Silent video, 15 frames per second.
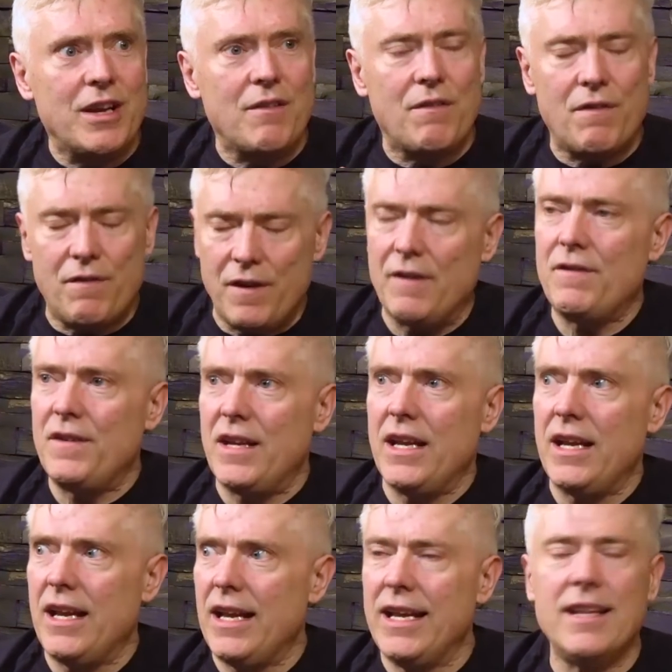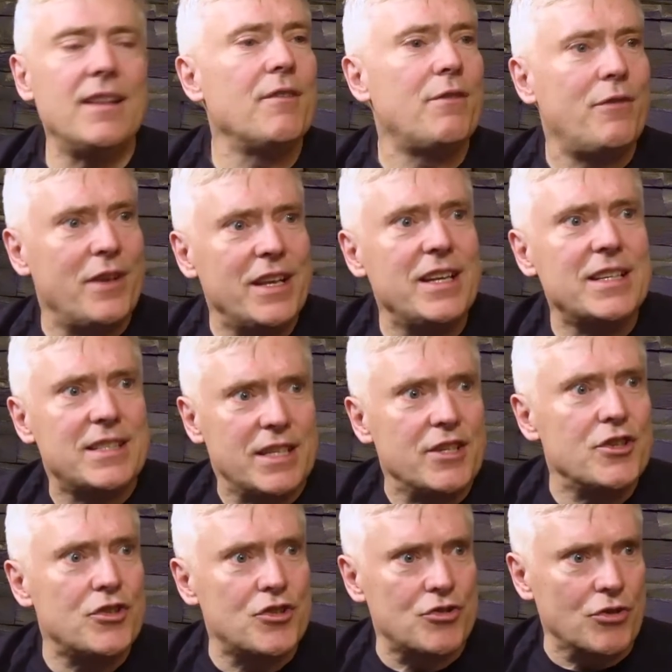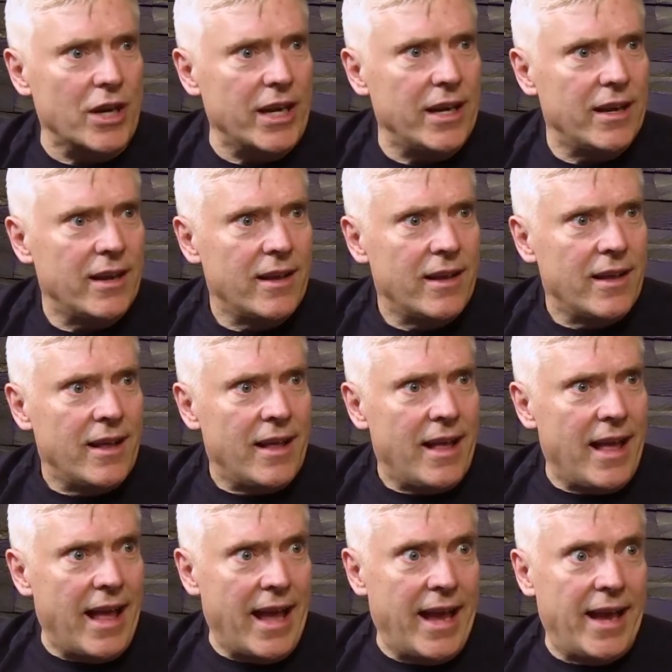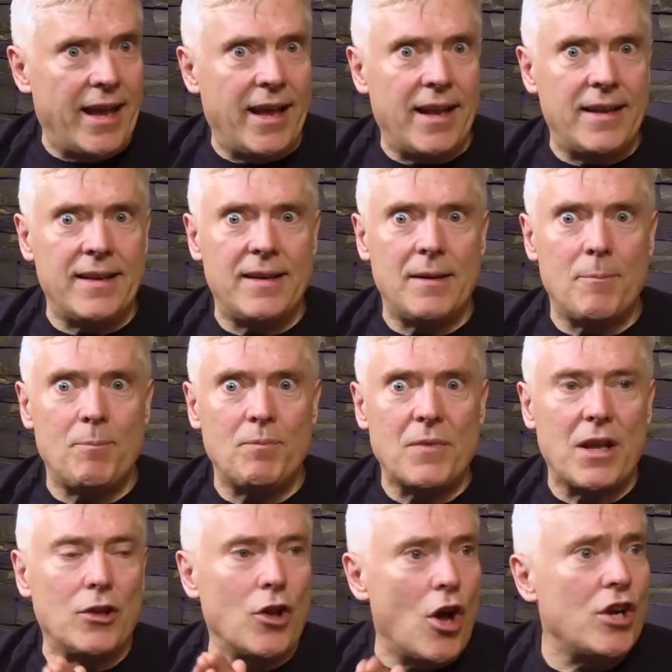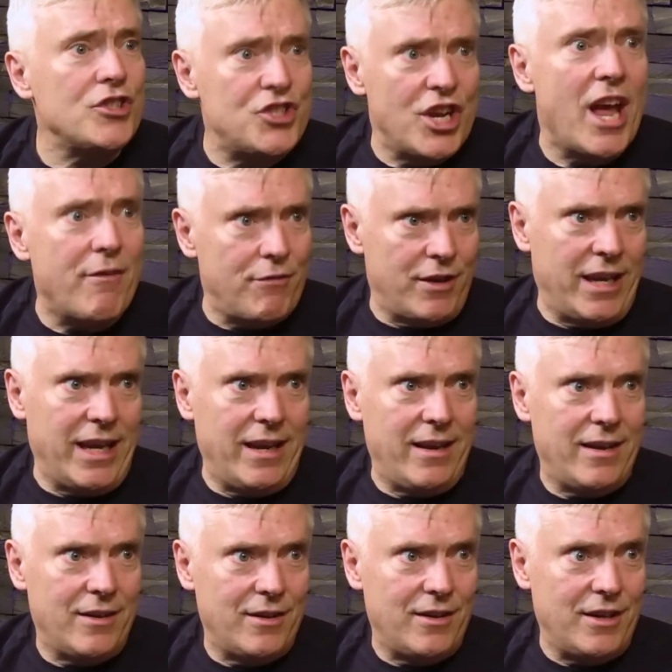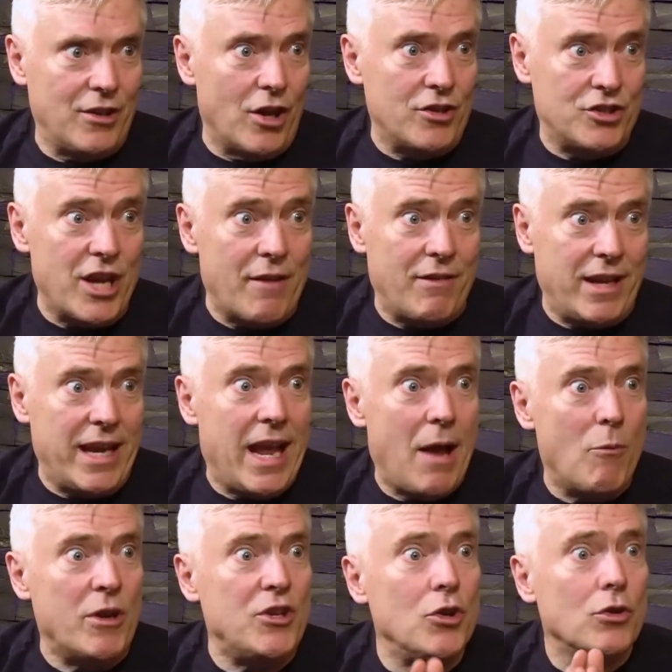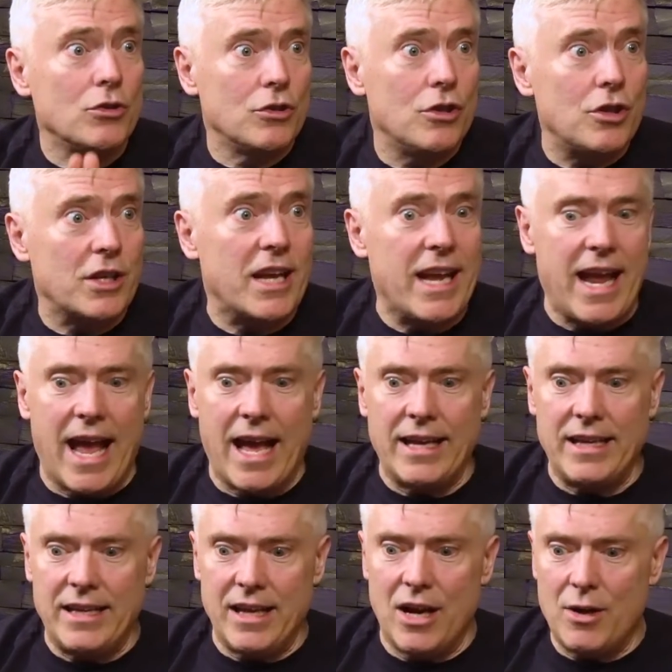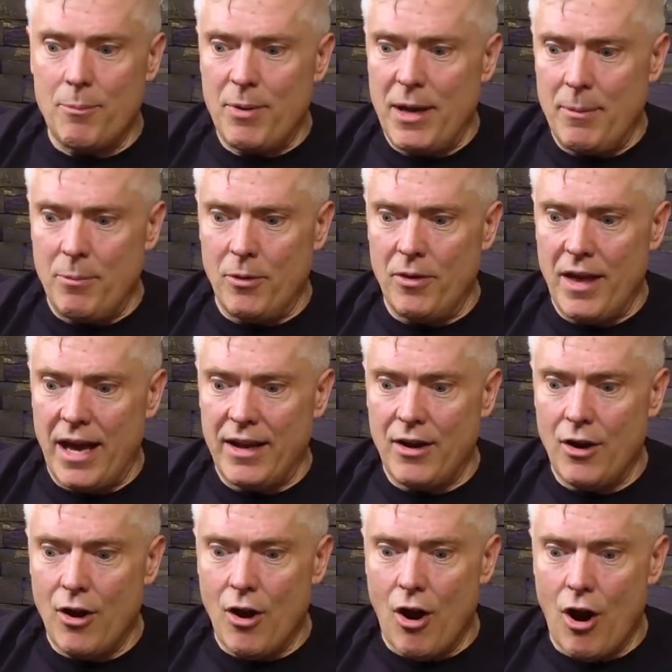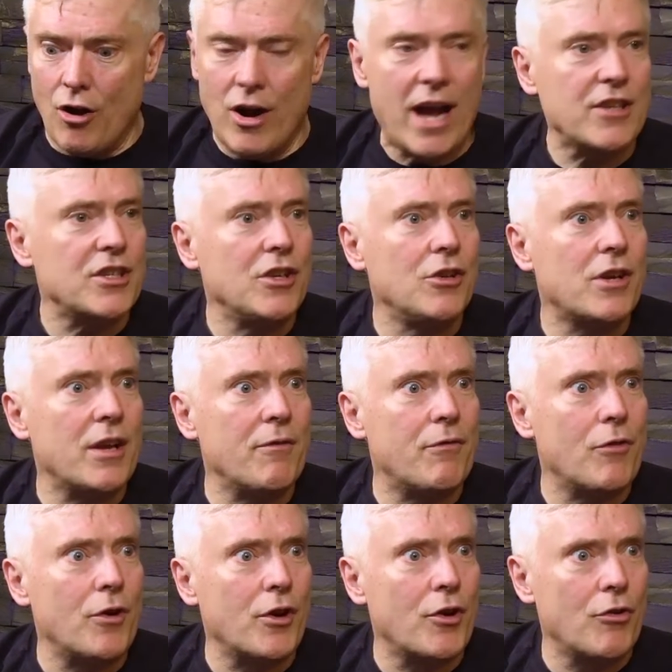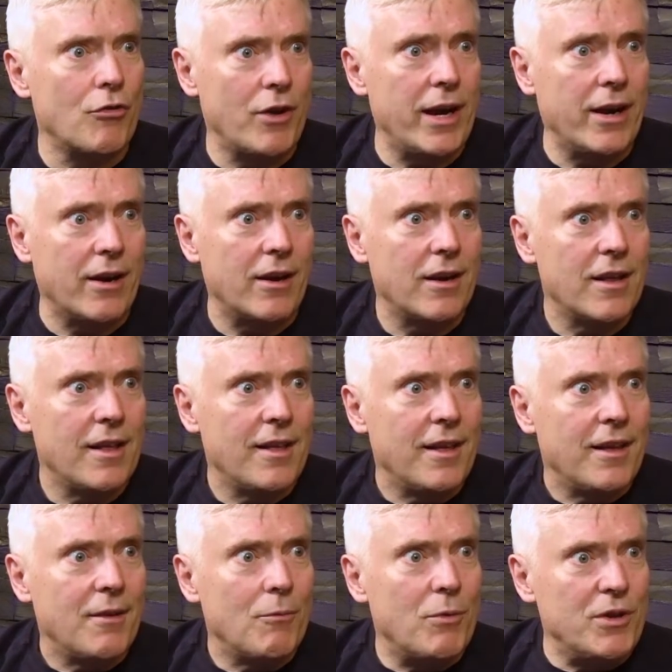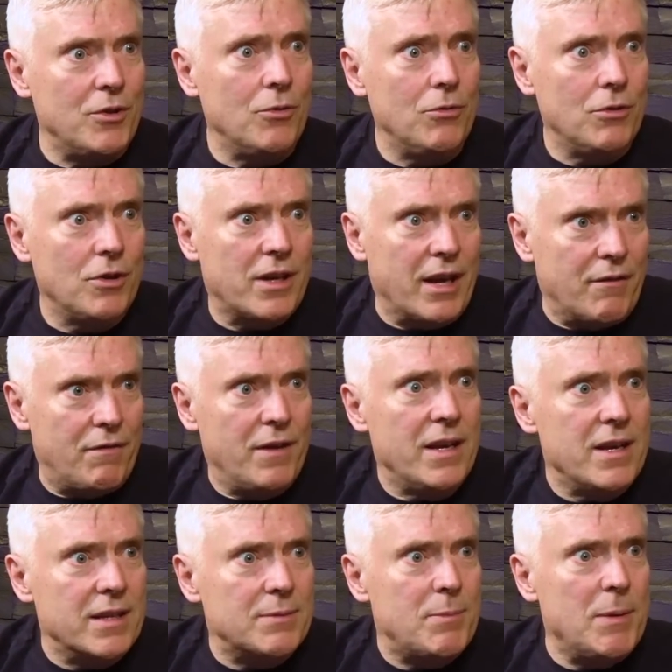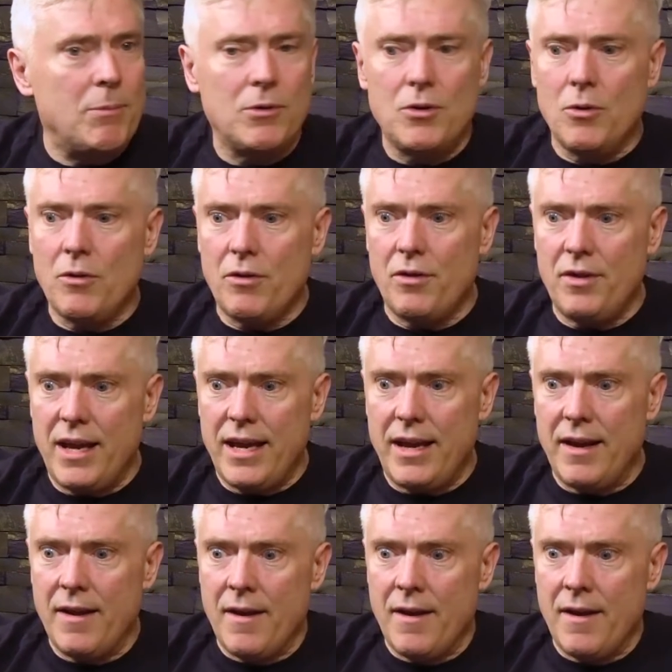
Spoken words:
50 in the fitness industry and longevity, when you're looking at young people that are actually looking for a career, when you look at fitness, people don't think